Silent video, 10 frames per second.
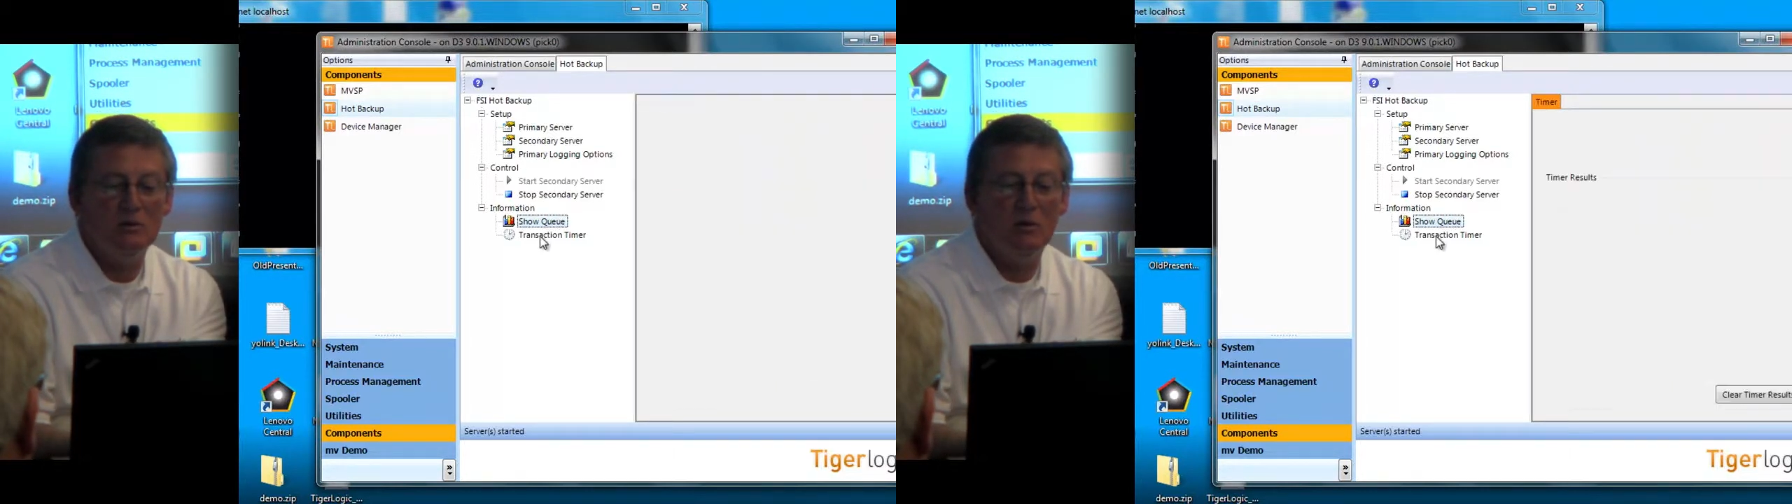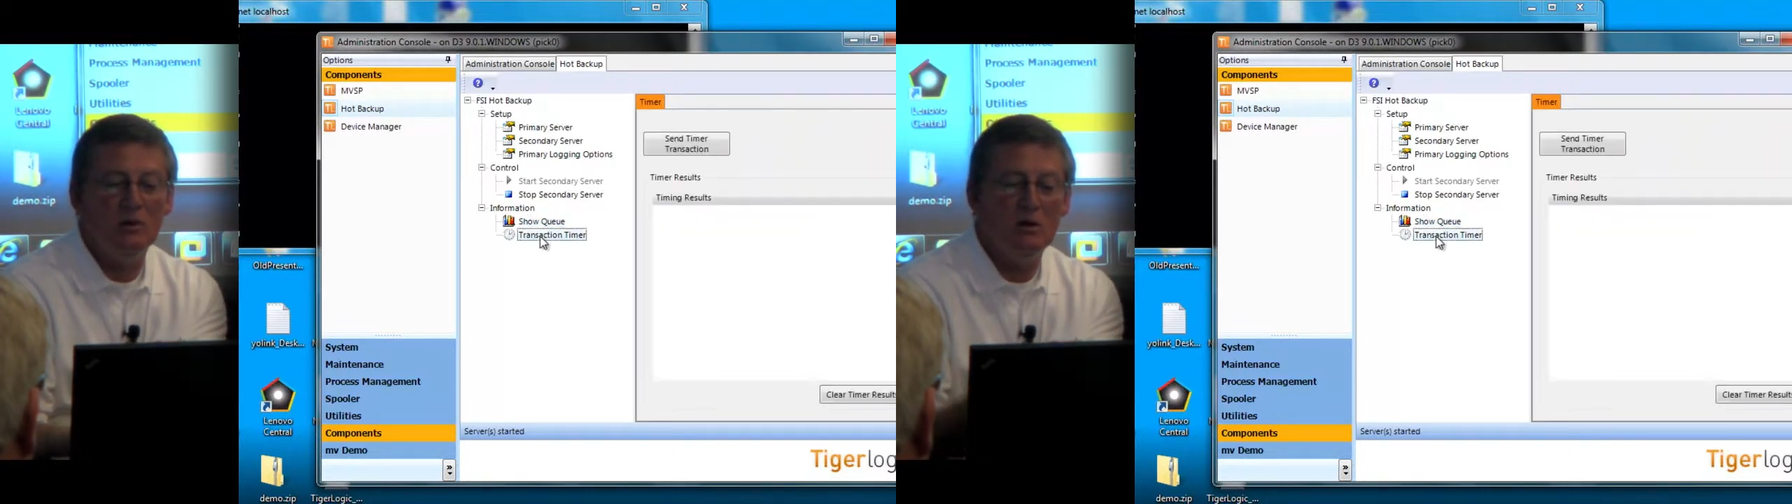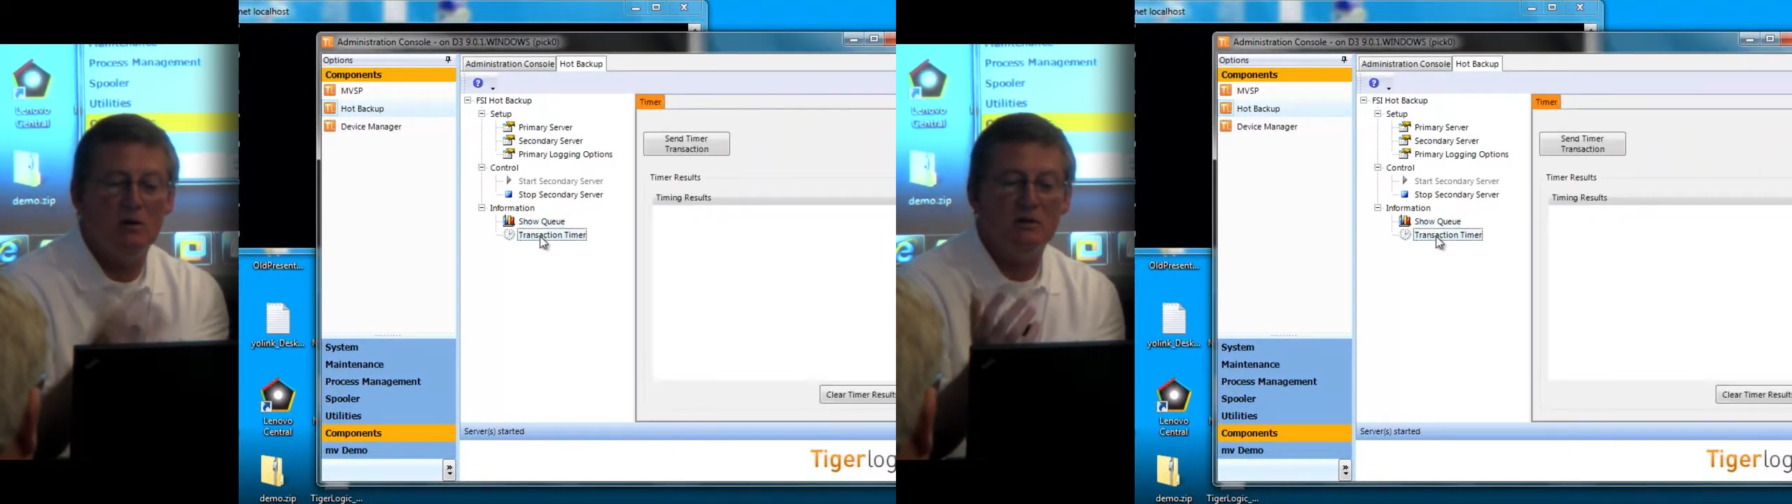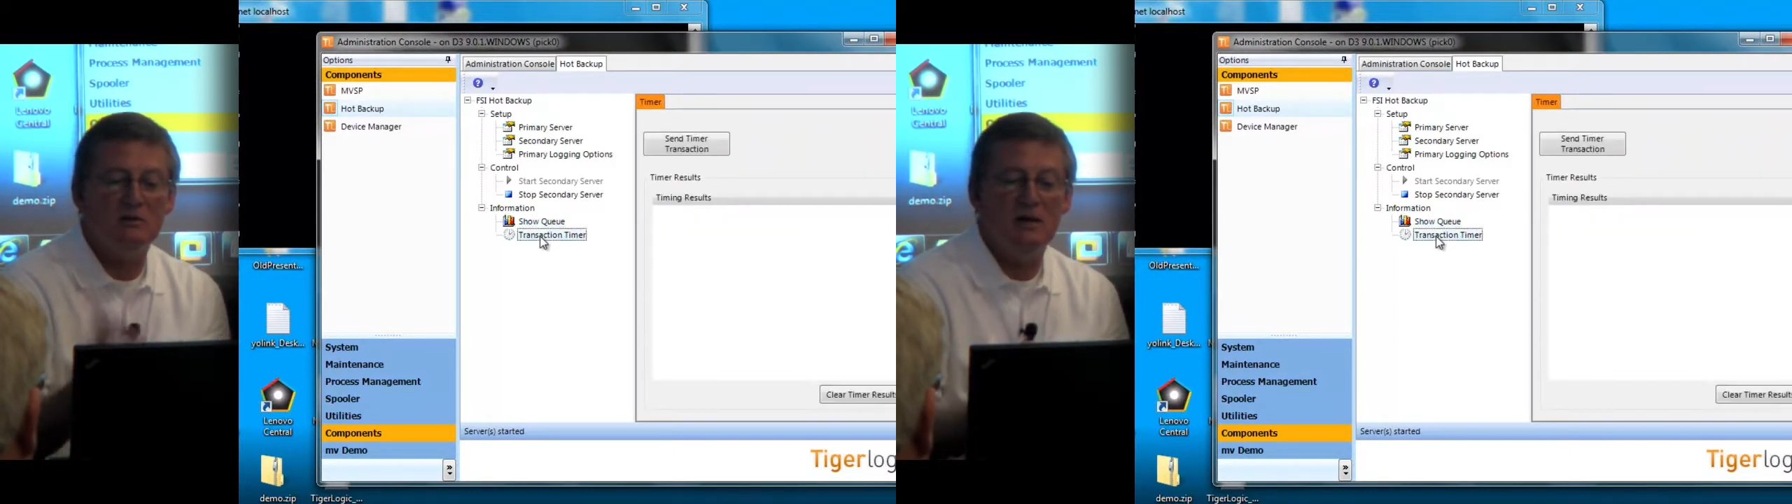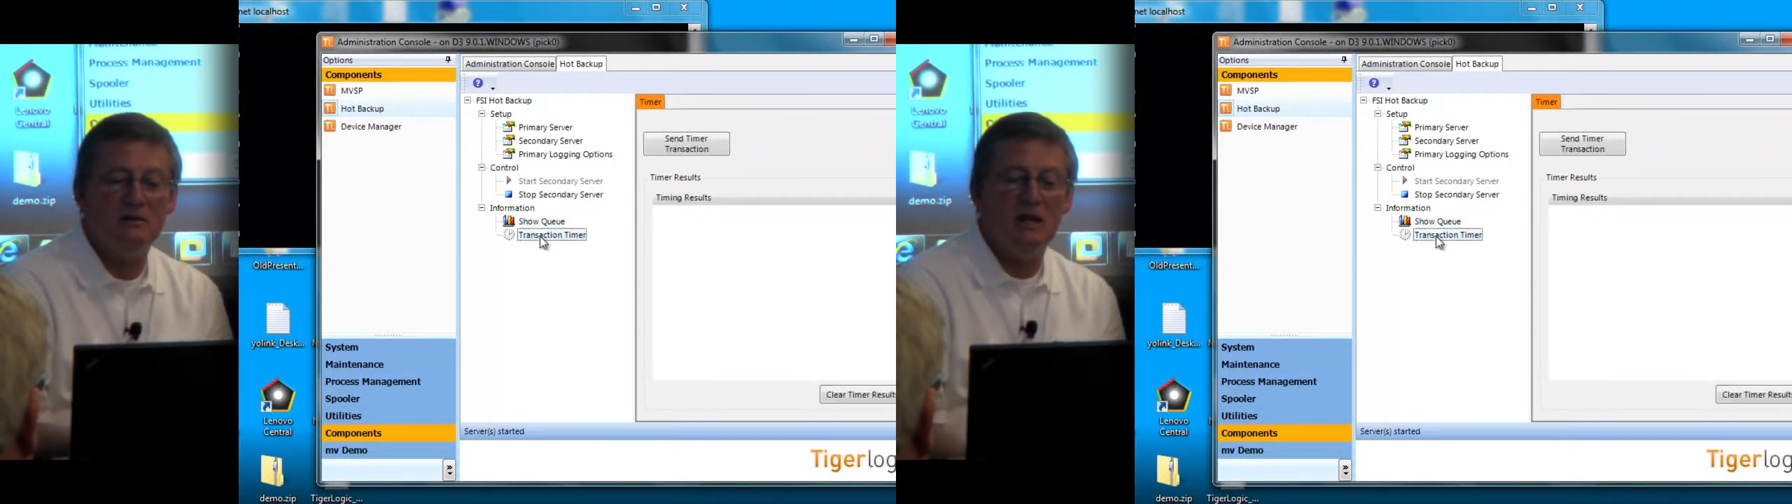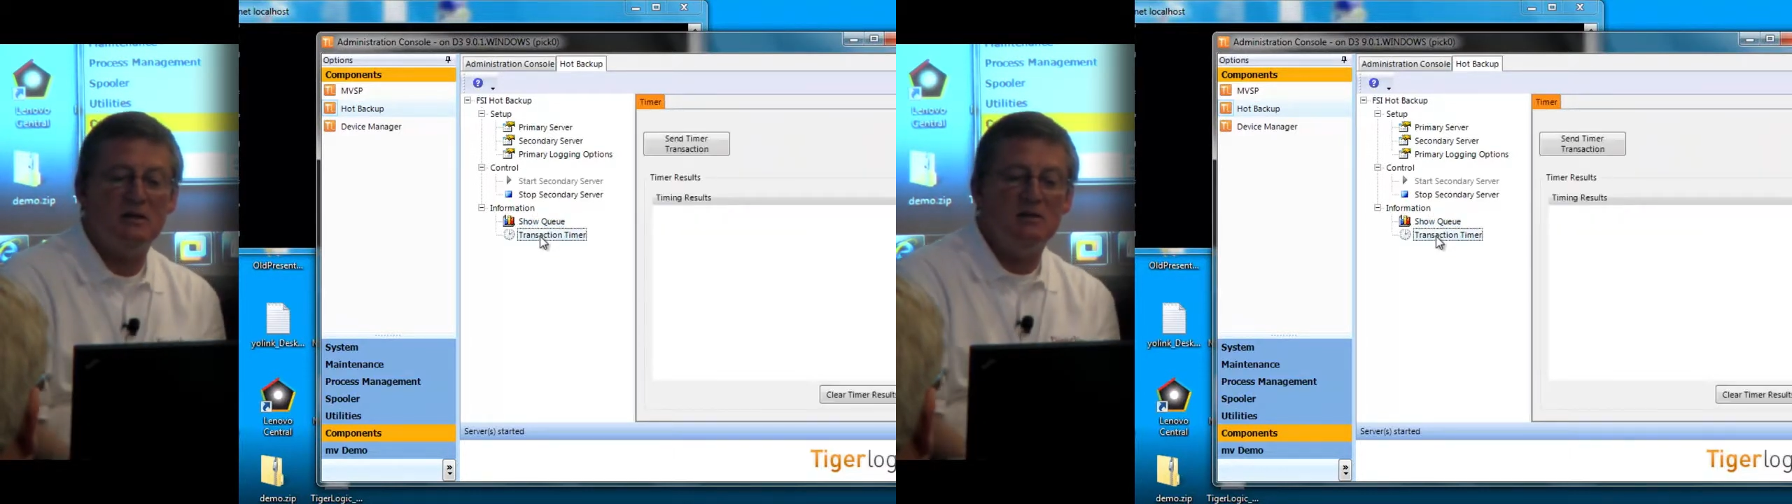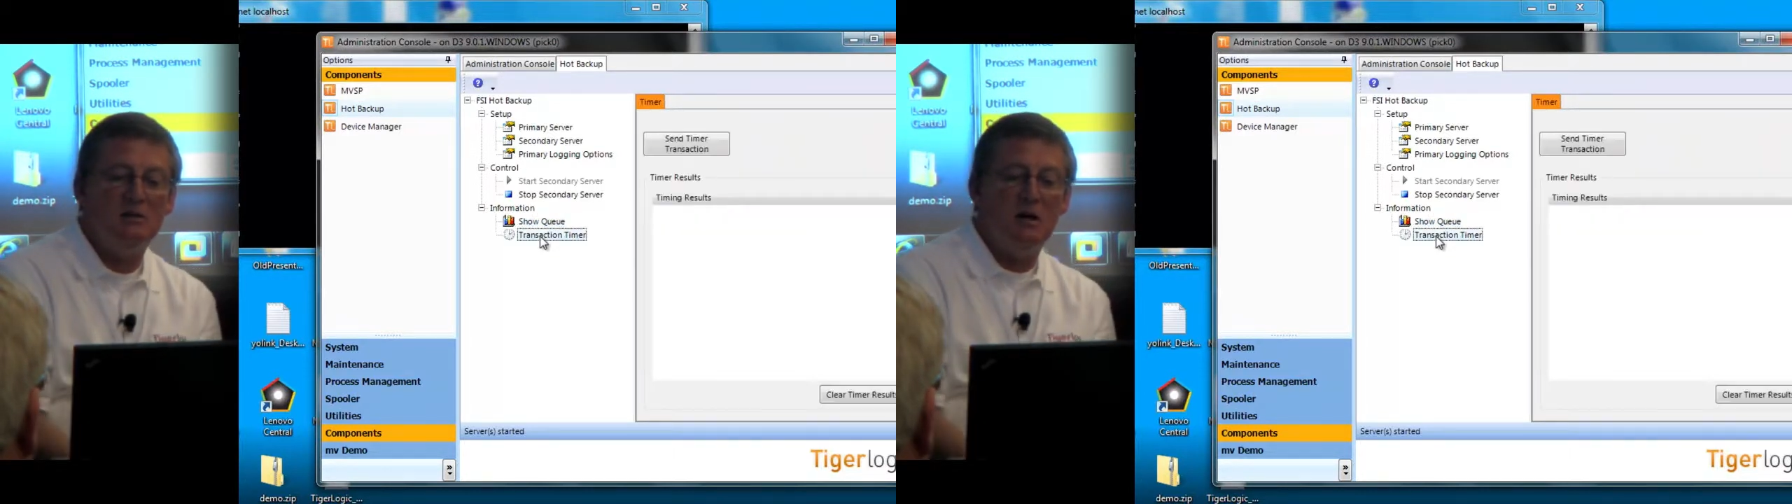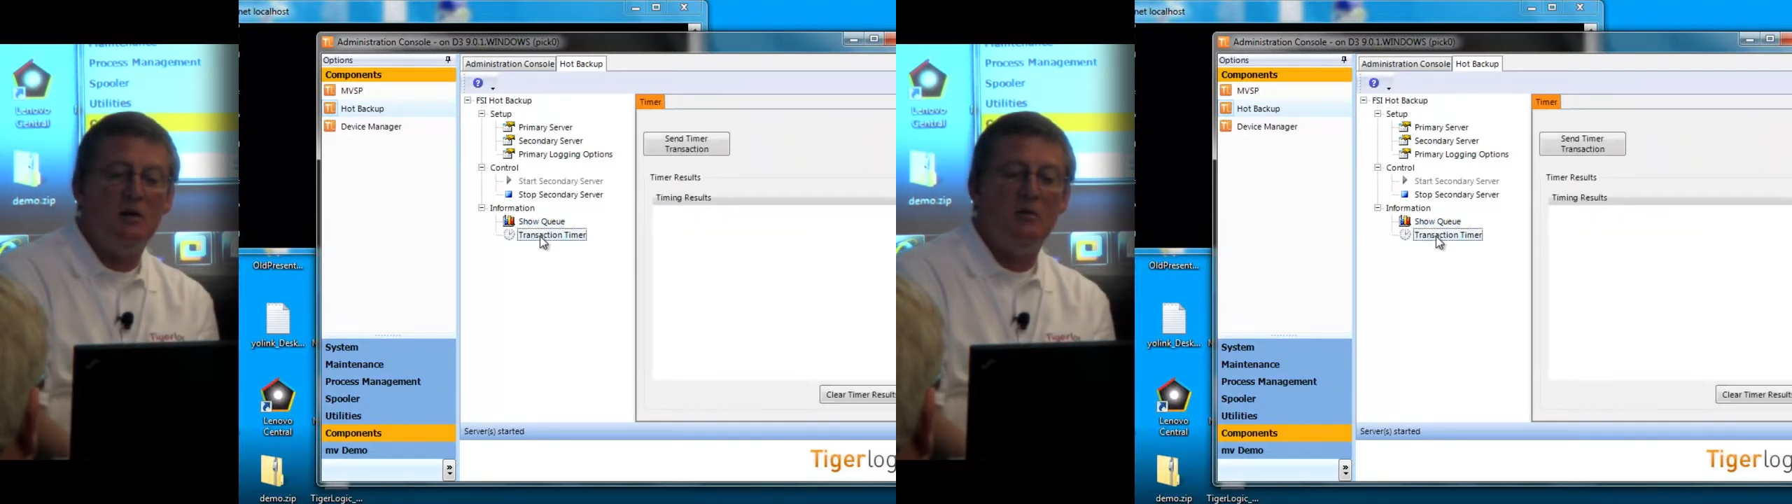we call a
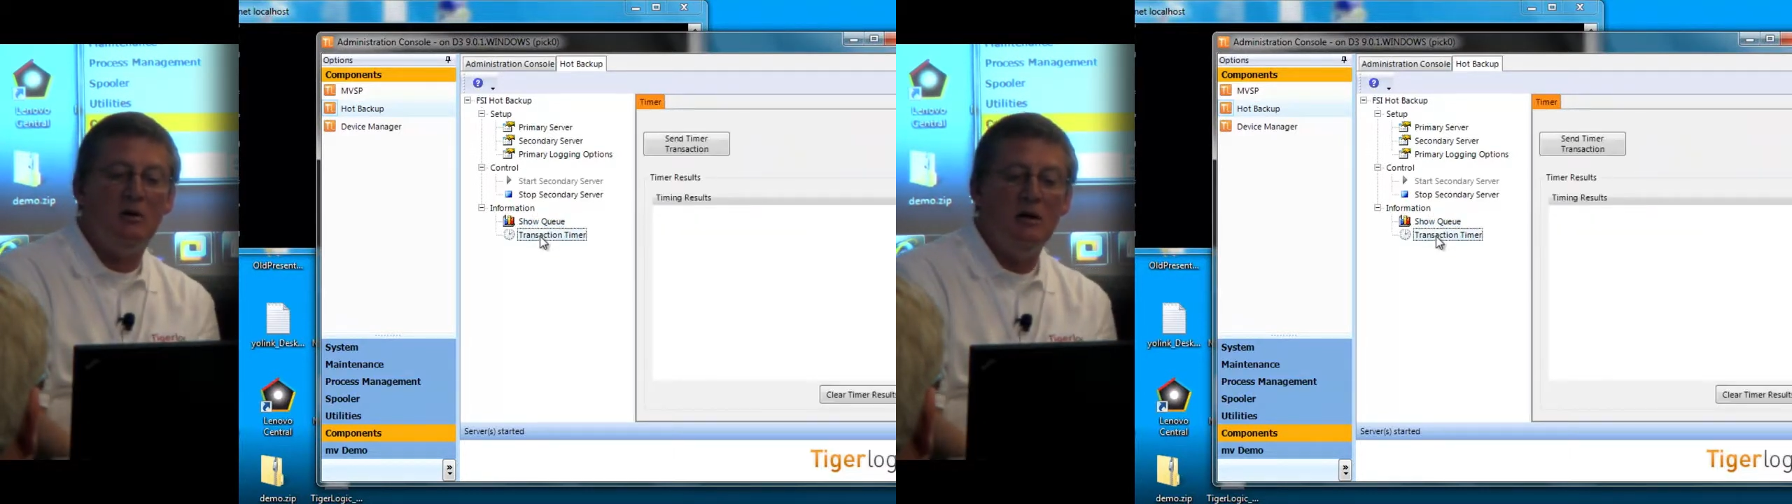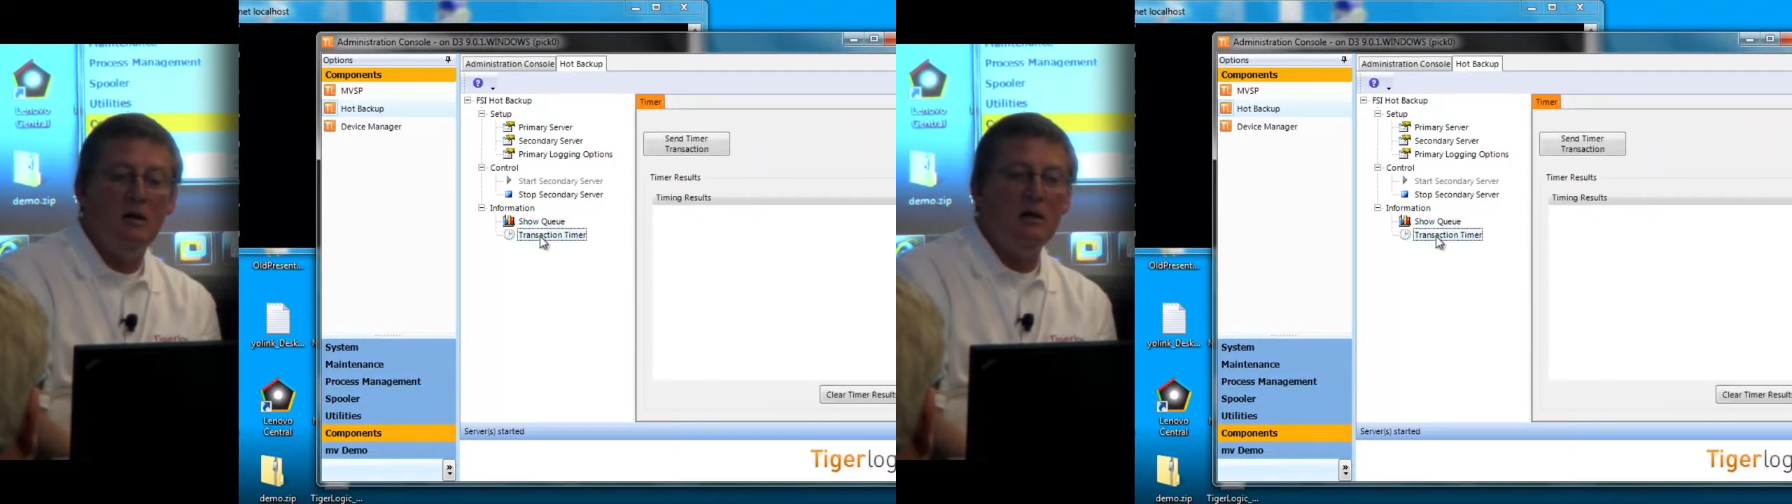transaction timer